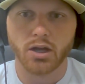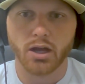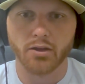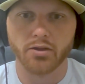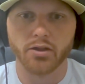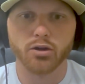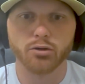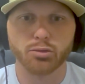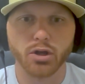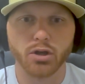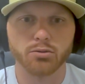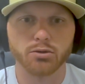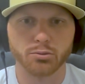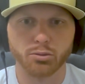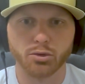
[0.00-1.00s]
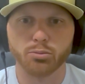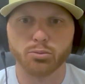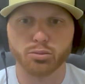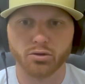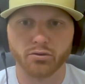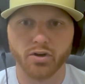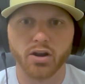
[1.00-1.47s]
they'll be able to be
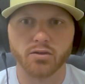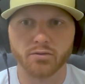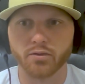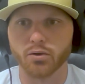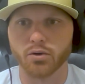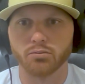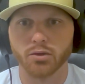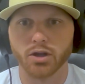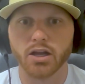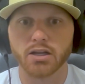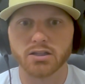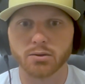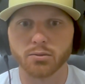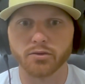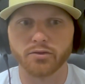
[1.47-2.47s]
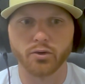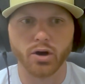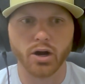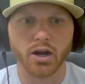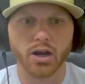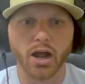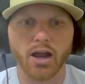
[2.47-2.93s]
provided for. Like I said before,
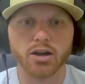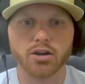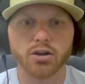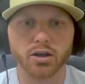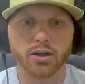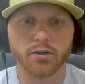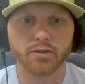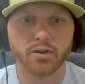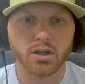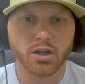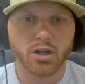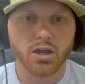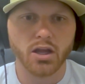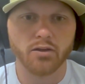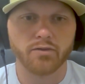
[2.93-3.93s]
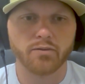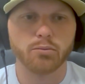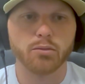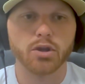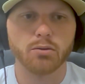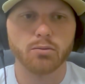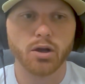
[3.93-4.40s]
I know if
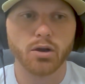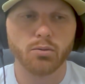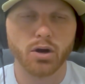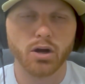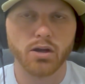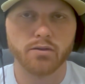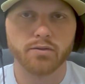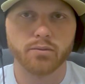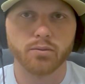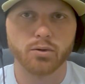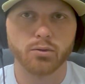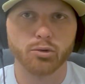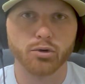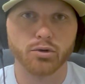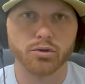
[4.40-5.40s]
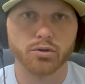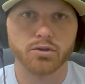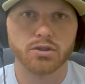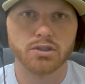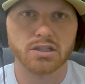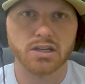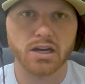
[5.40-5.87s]
me and my wife were both
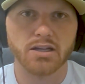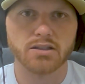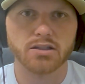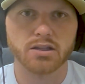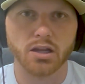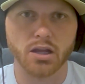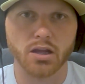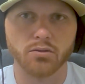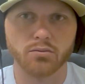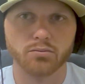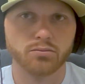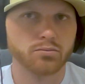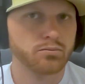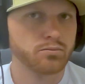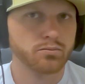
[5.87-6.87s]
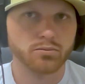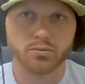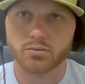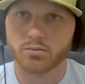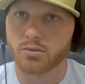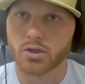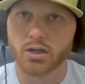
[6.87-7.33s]
to die today,
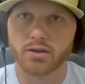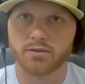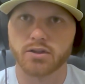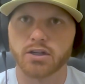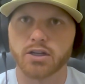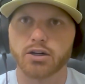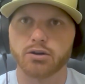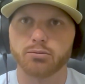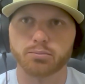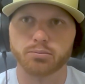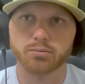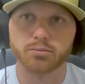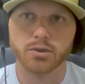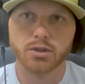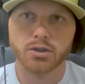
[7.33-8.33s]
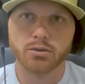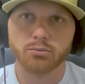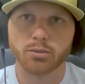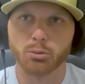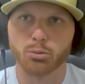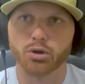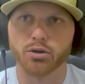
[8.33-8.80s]
heaven help
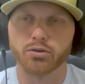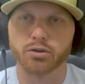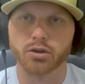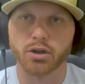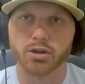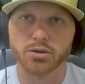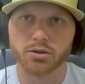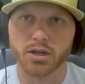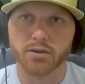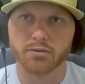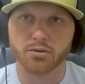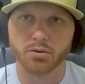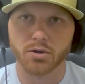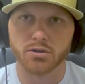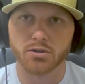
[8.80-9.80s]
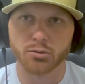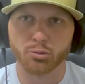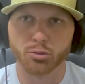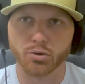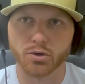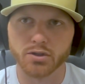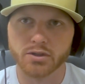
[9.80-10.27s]
my brother-in-law who'd have to raise our
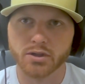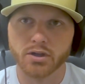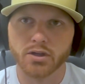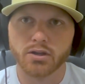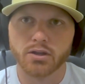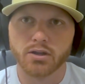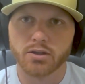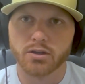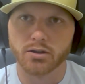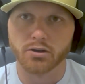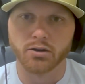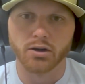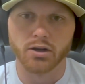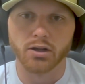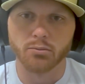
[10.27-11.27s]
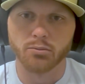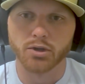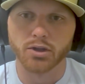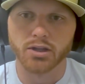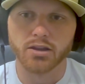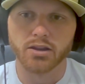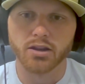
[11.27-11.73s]
boys. They're great,
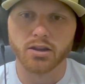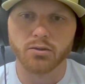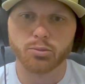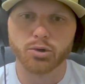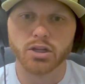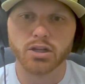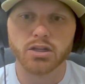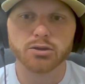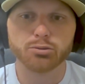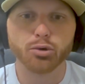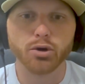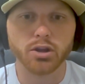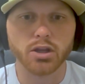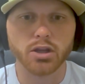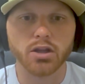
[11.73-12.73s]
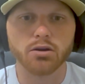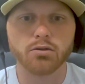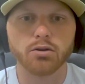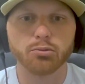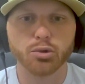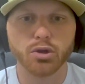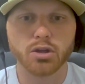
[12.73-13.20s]
but at this point, there
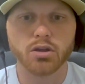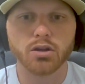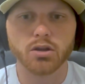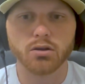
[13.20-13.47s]
would be